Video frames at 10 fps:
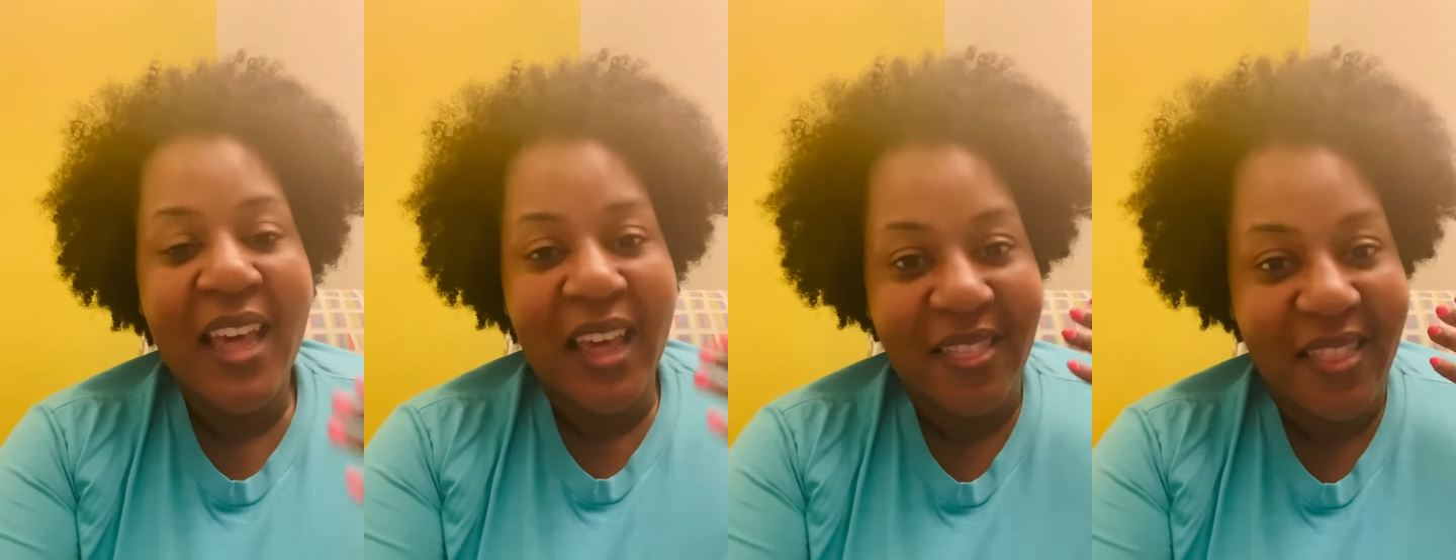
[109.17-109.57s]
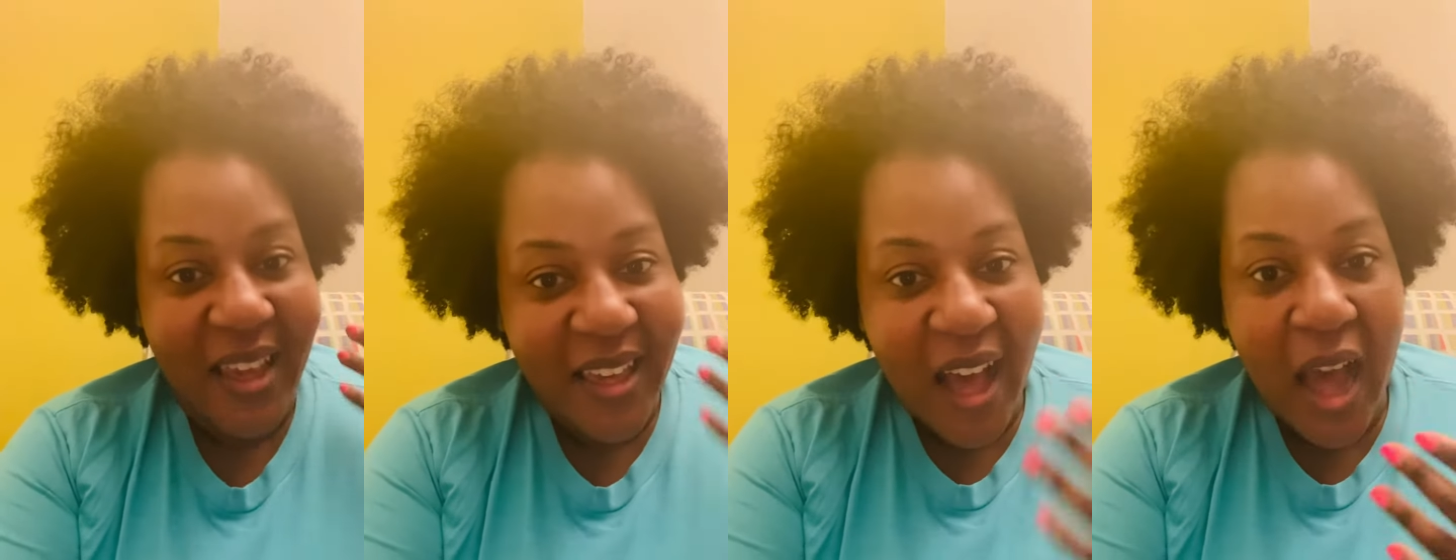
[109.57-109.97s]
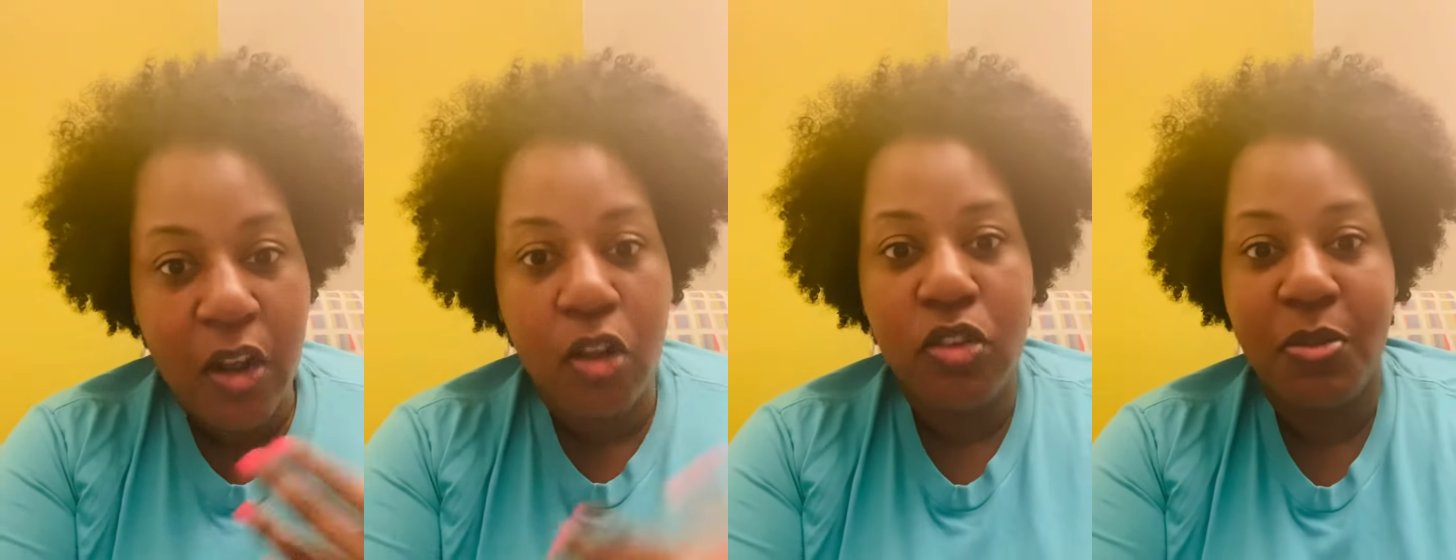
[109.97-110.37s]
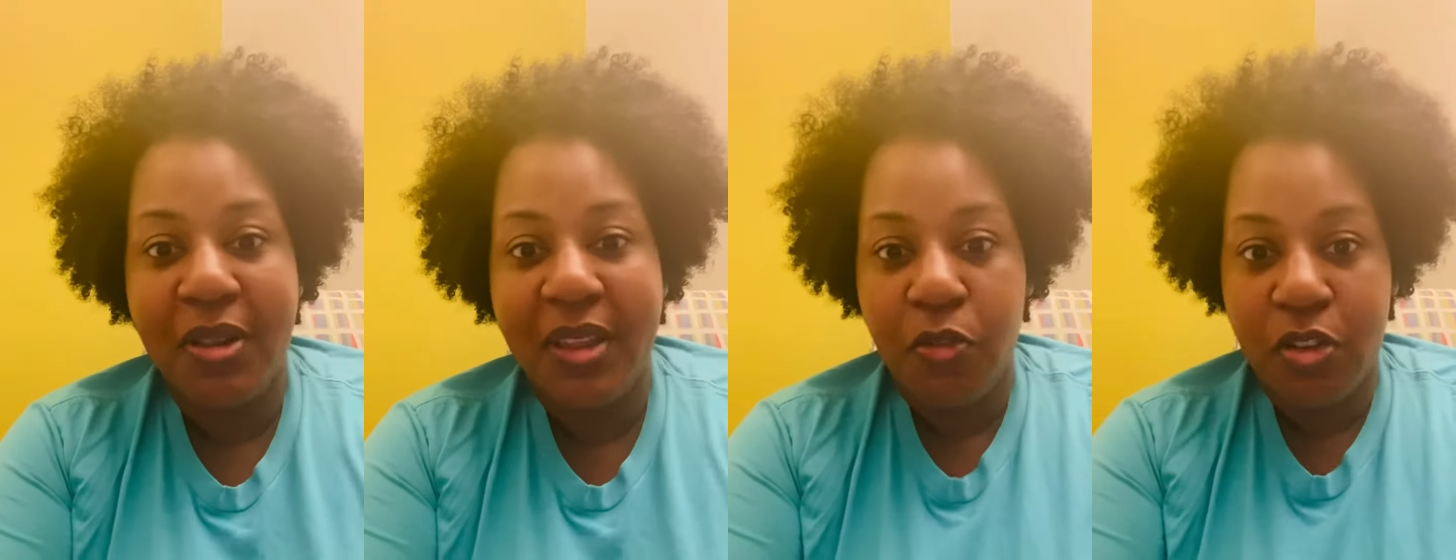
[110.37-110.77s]
and that God
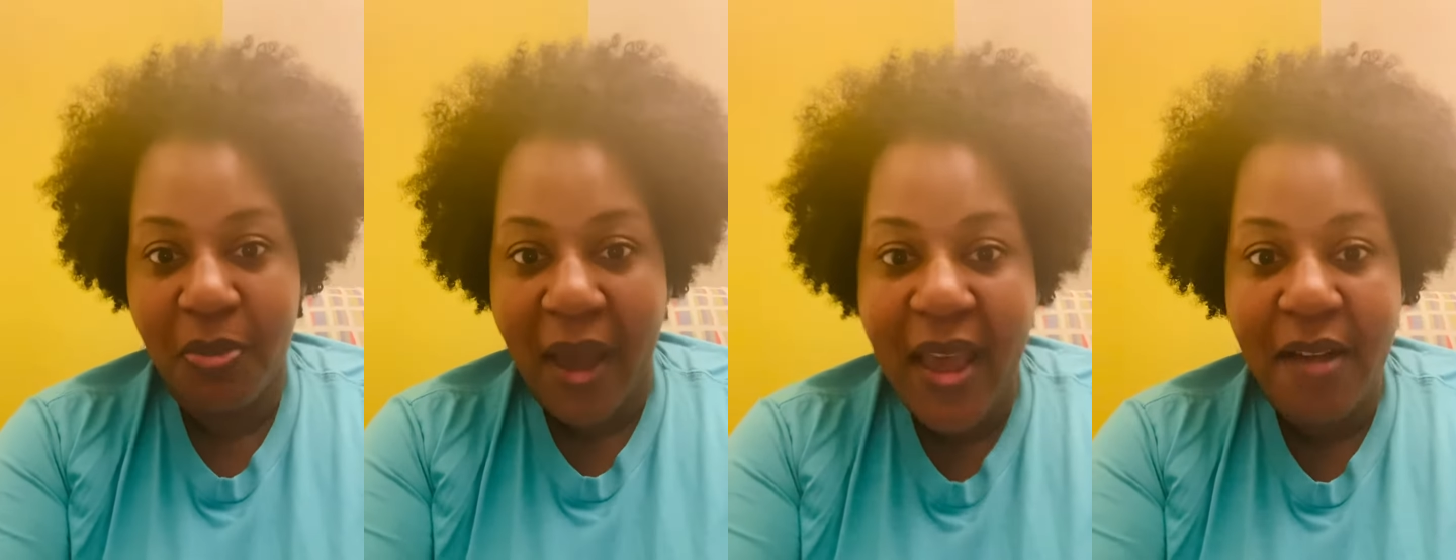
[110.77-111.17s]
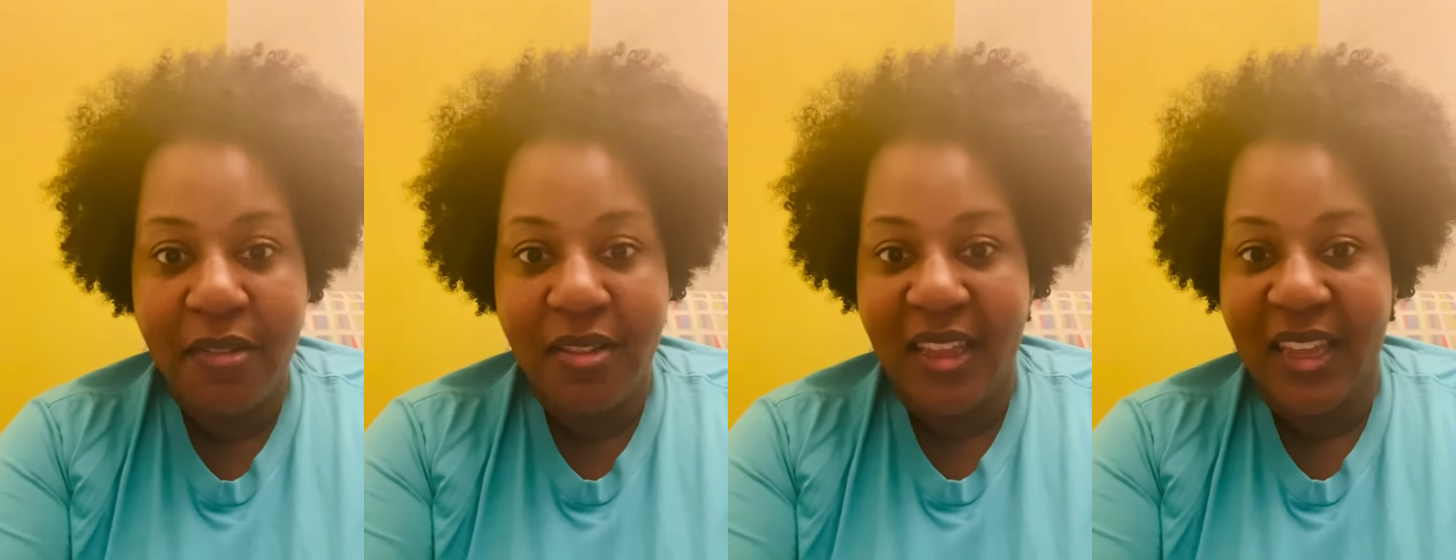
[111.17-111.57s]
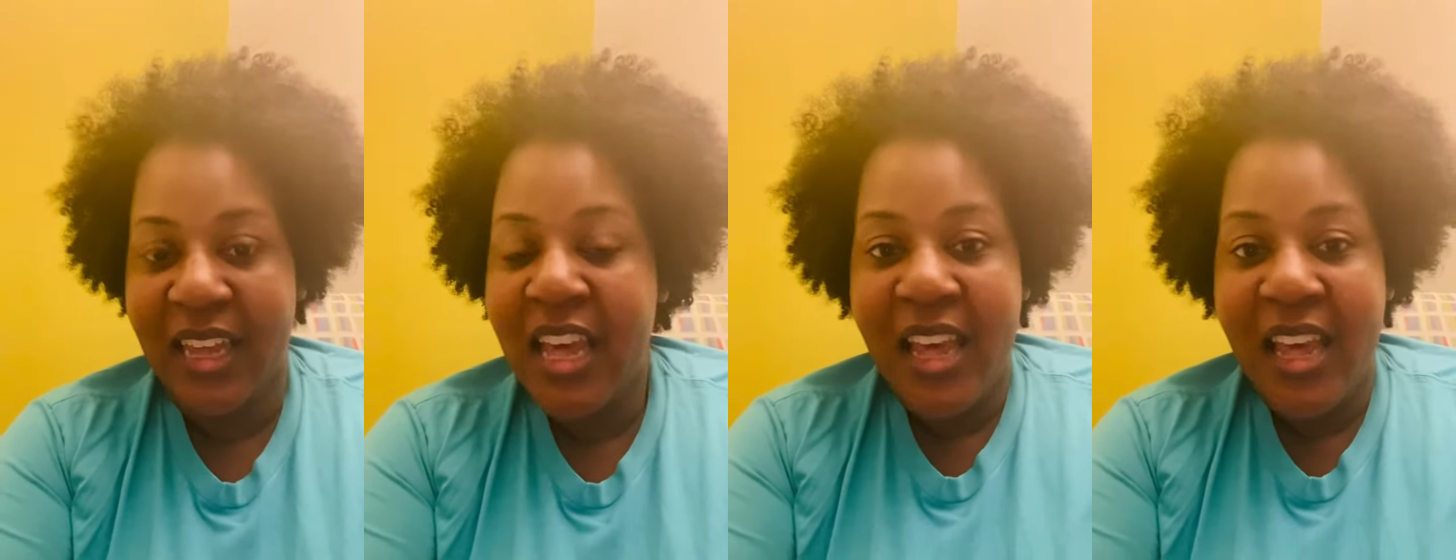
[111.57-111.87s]
ultimately was my everything.